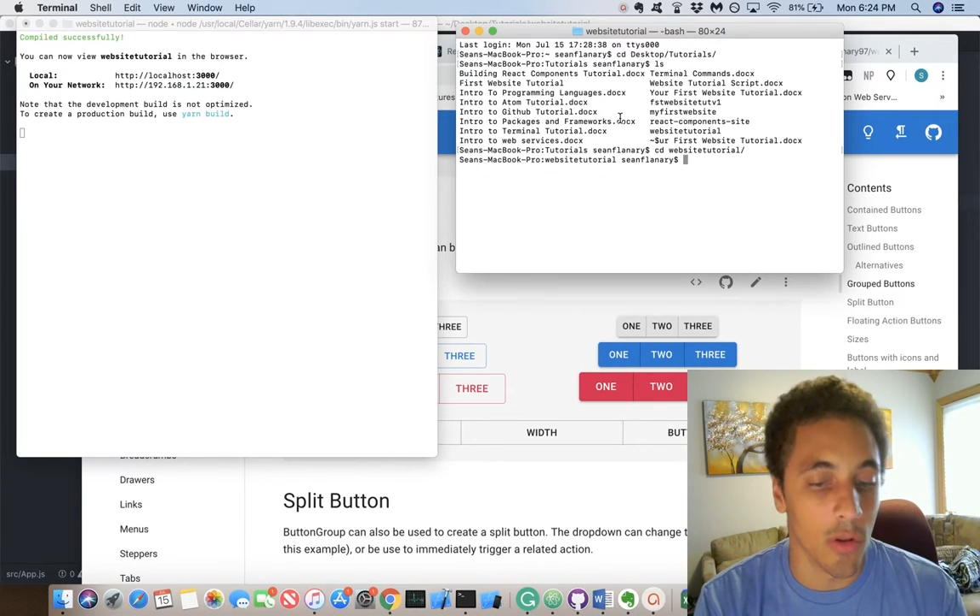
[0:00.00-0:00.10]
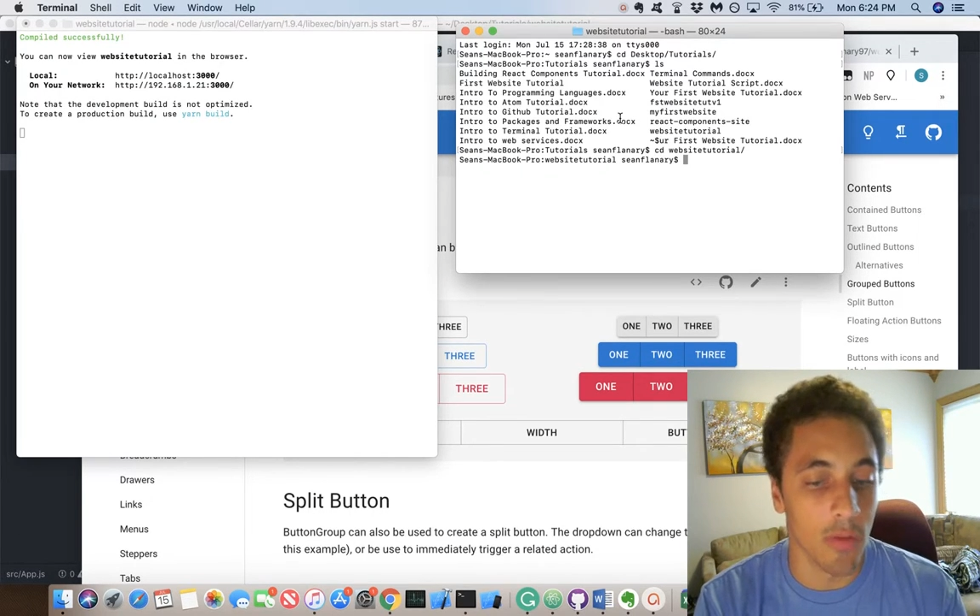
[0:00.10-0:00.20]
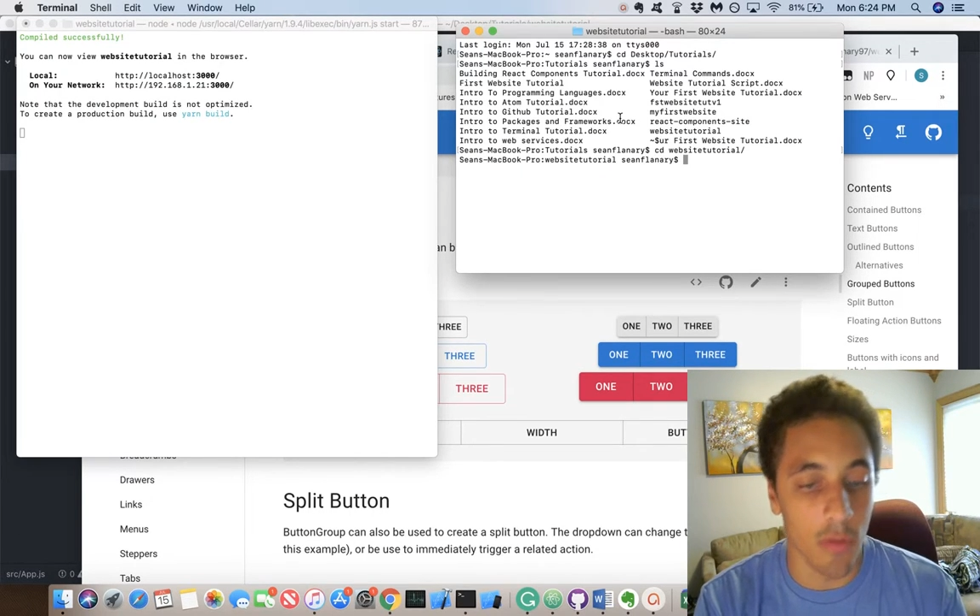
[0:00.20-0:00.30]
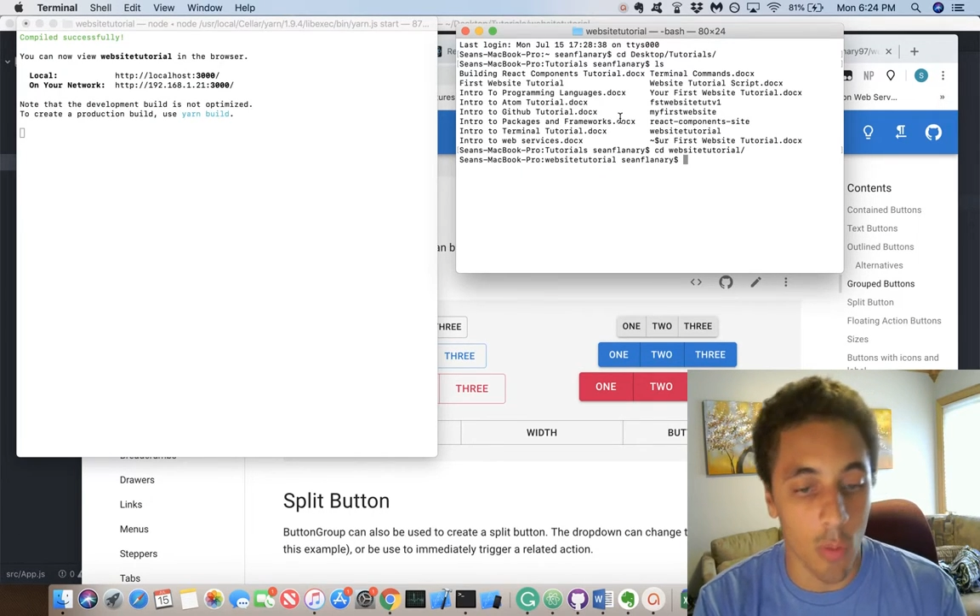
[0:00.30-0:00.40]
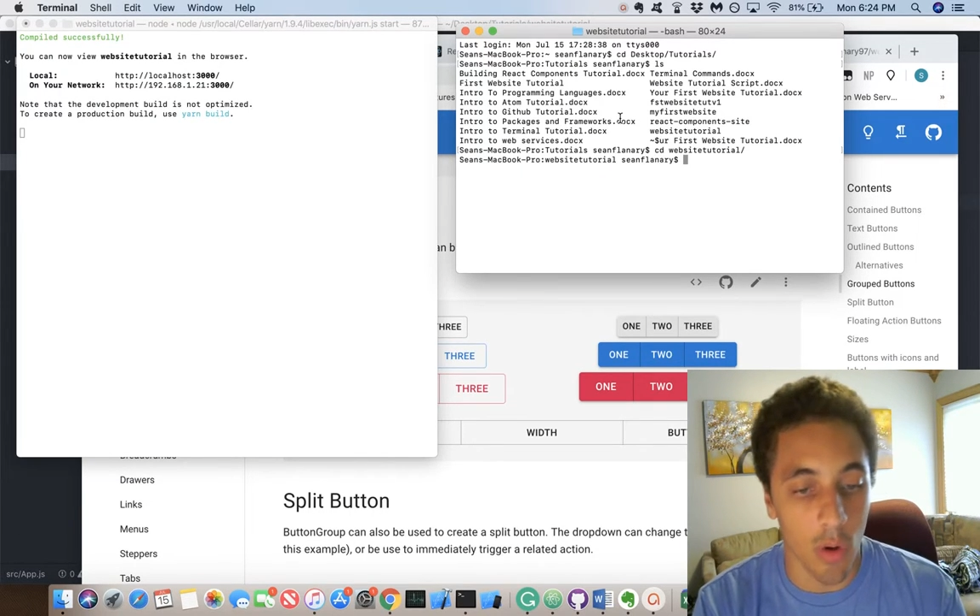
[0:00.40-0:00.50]

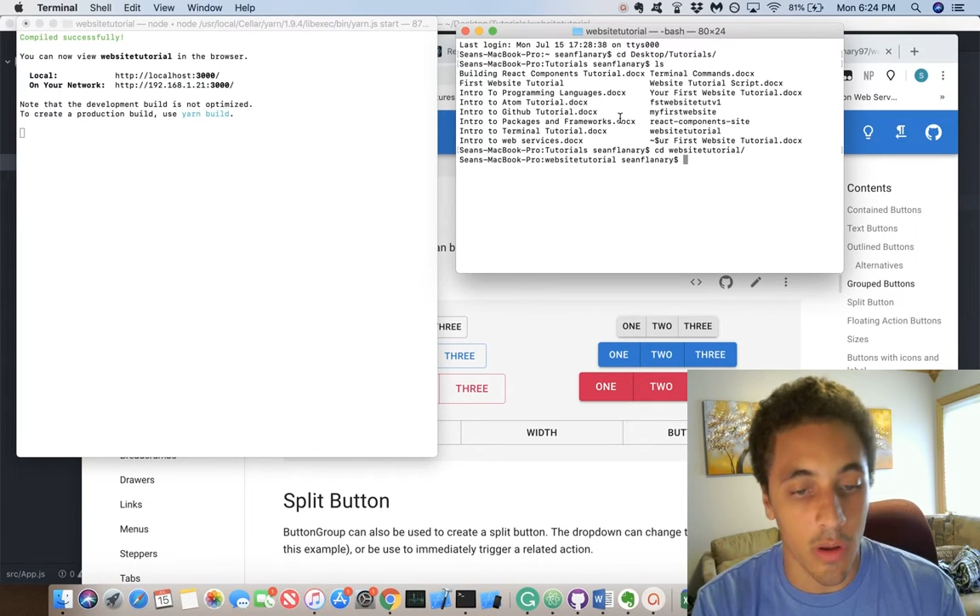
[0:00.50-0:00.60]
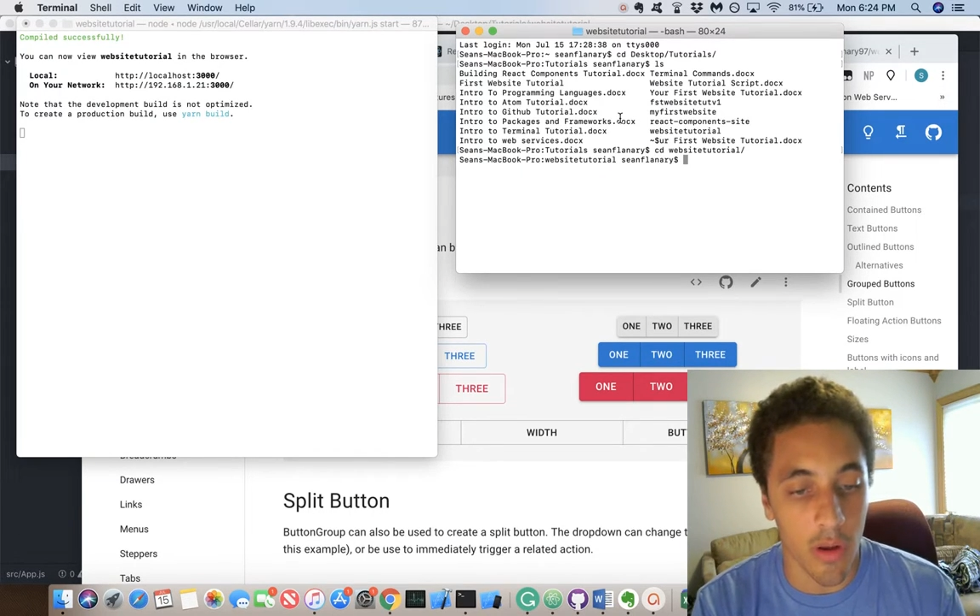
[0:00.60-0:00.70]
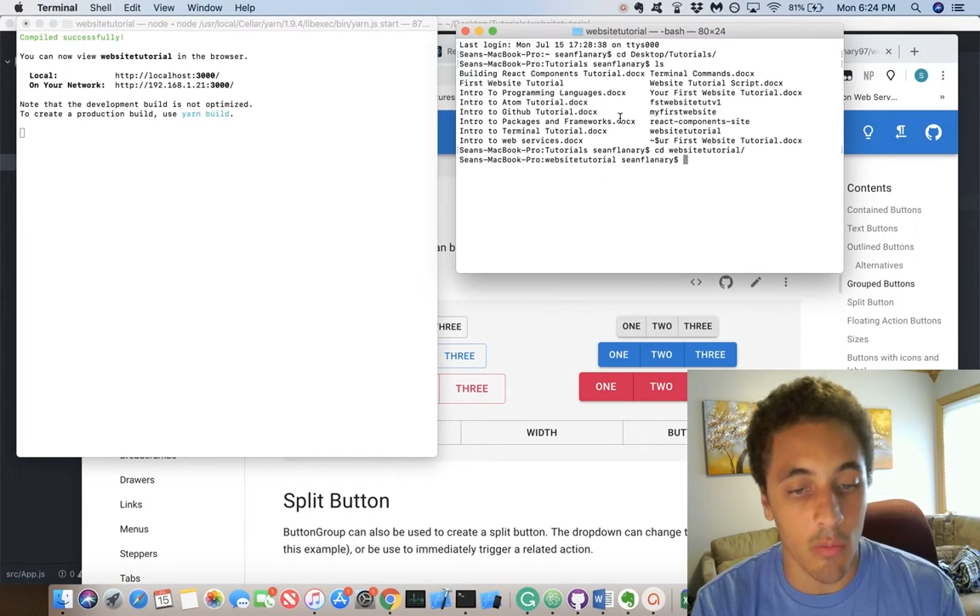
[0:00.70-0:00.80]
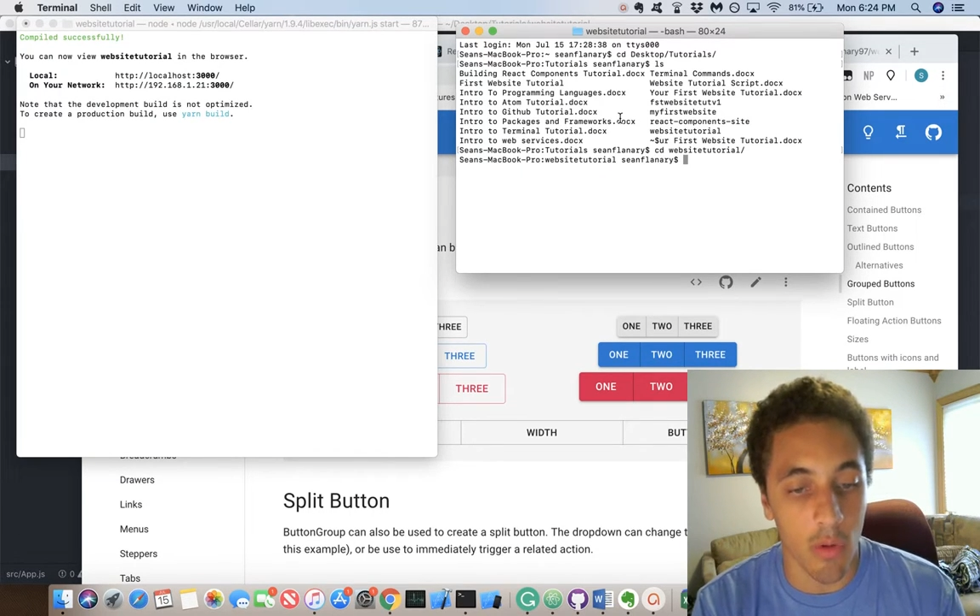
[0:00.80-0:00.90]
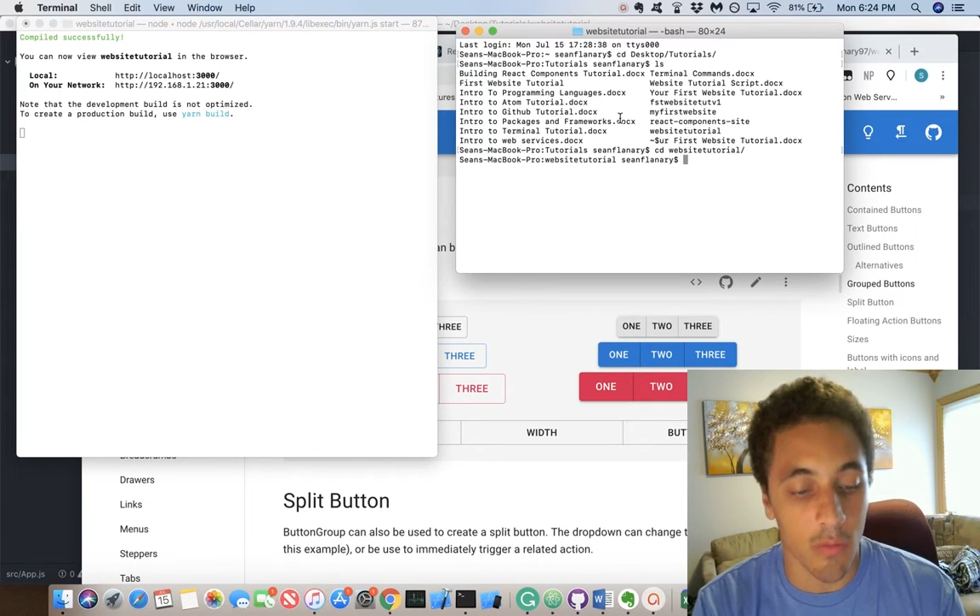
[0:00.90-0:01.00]
if you want to
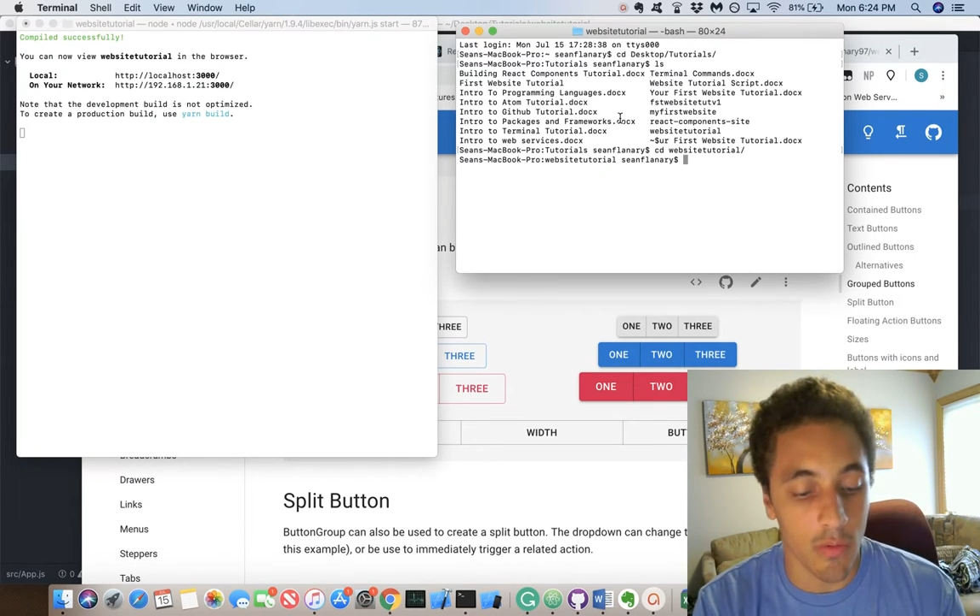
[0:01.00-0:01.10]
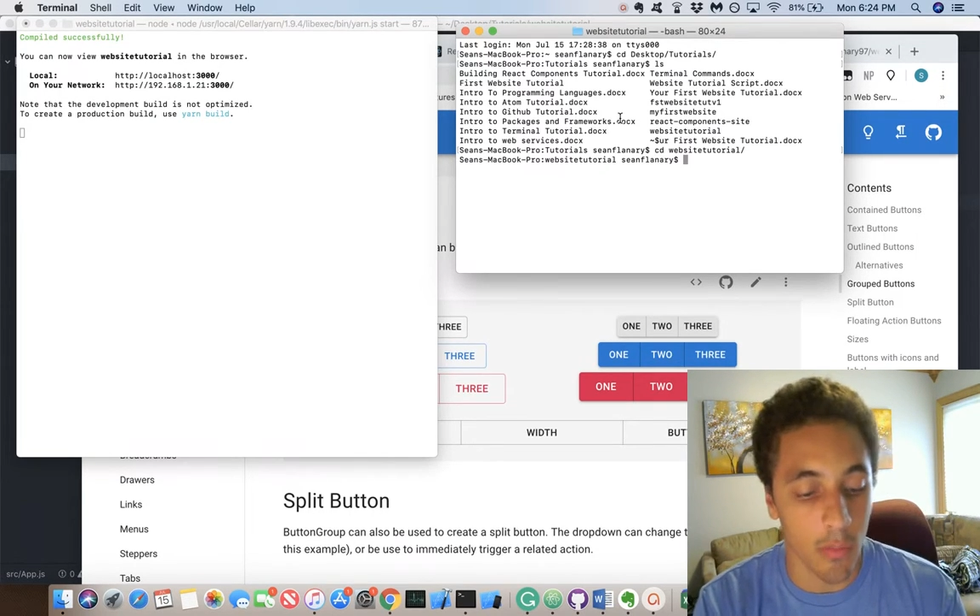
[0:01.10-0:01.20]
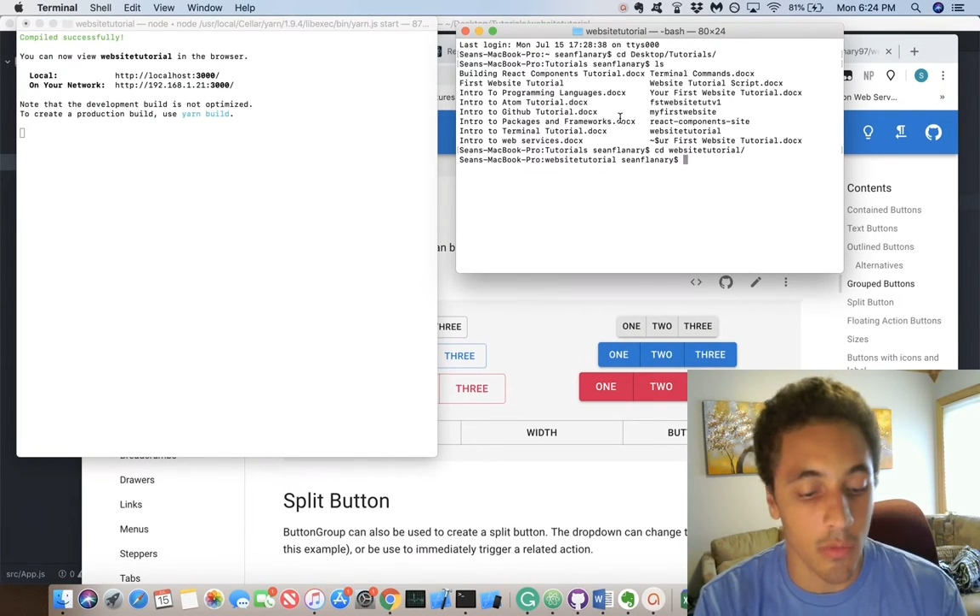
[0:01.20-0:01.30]
get rid of some